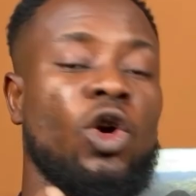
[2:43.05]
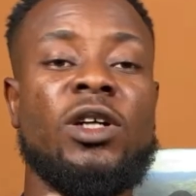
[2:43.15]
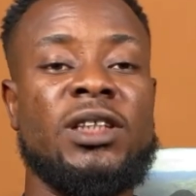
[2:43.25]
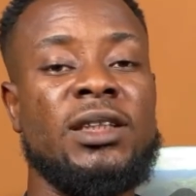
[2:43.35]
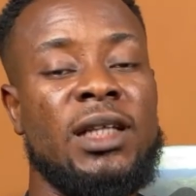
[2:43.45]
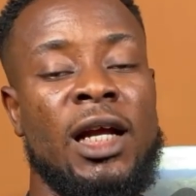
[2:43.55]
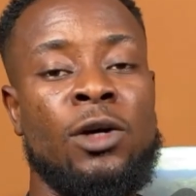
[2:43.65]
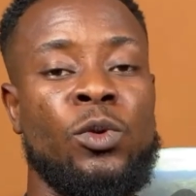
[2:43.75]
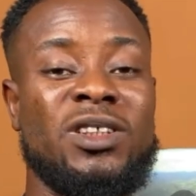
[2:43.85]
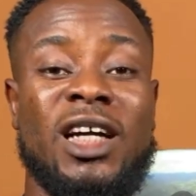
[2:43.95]

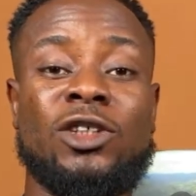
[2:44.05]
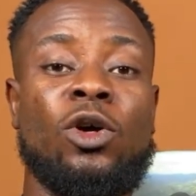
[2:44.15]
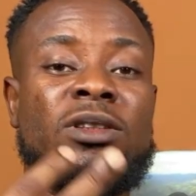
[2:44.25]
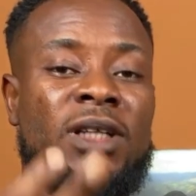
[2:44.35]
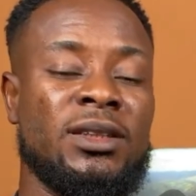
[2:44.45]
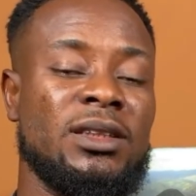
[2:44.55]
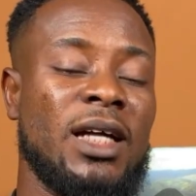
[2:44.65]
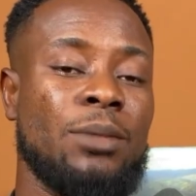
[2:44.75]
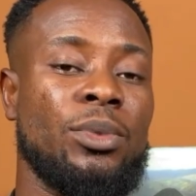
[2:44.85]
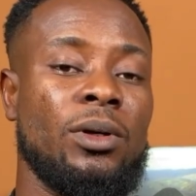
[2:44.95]
and content
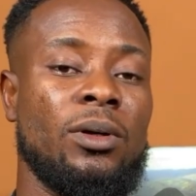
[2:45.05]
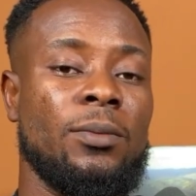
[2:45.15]
type.